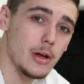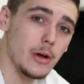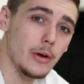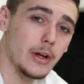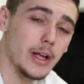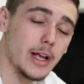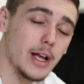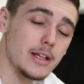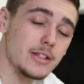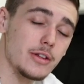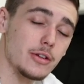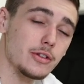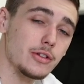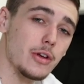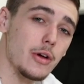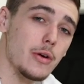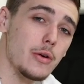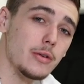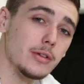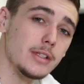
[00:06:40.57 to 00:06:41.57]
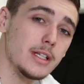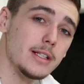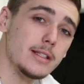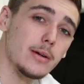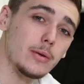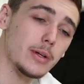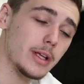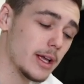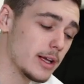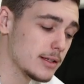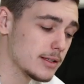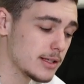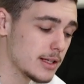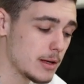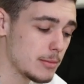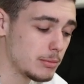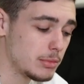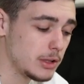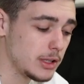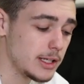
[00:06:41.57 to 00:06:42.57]
Okay guys, so Detail King's
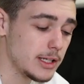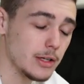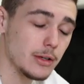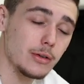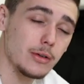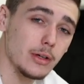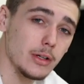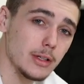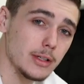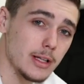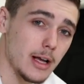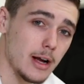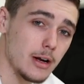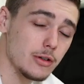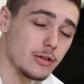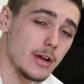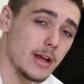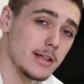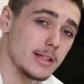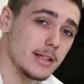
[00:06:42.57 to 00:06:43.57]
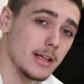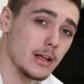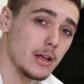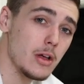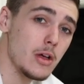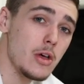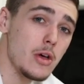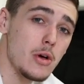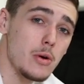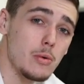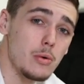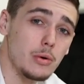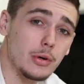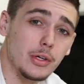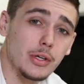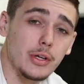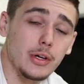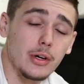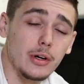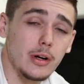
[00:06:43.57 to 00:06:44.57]
complete acrylic tire dressing will
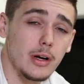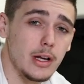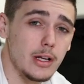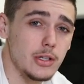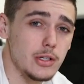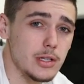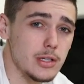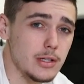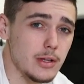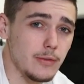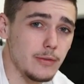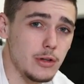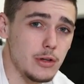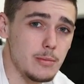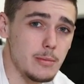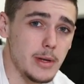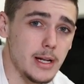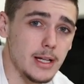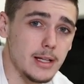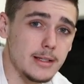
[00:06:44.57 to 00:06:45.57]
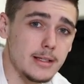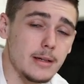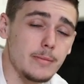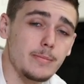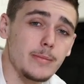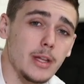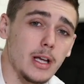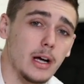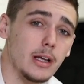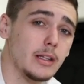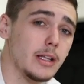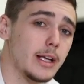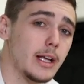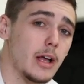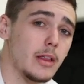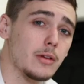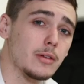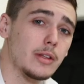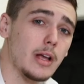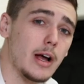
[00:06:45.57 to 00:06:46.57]
cure in just a few minutes. Unlike
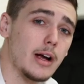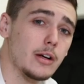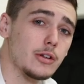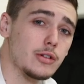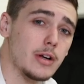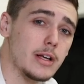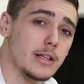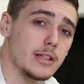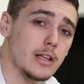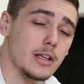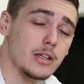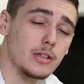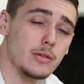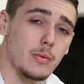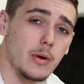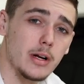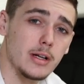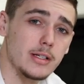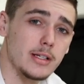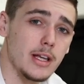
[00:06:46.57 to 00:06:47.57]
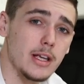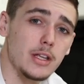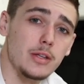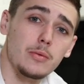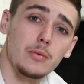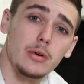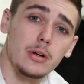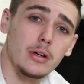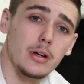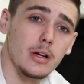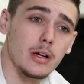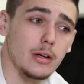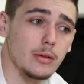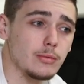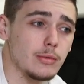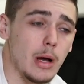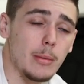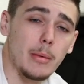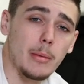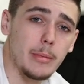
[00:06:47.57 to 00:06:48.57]
other tire dressings where to say you were to
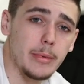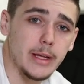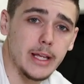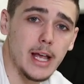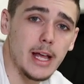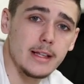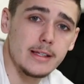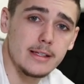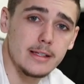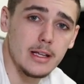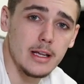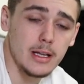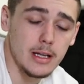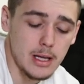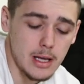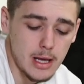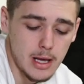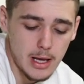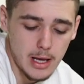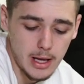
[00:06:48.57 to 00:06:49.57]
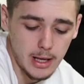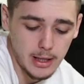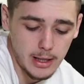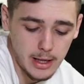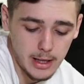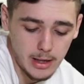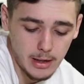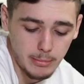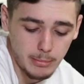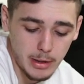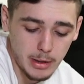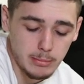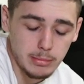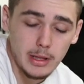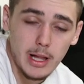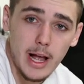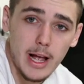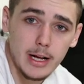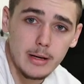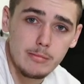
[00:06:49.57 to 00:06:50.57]
rub up against it and get a big
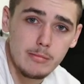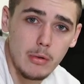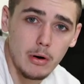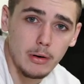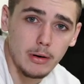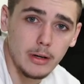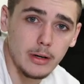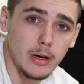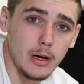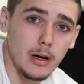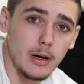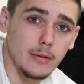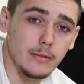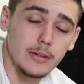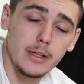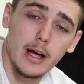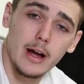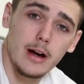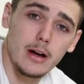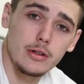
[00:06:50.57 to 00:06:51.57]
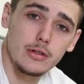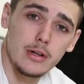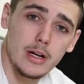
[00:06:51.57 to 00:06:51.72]
black mark of tire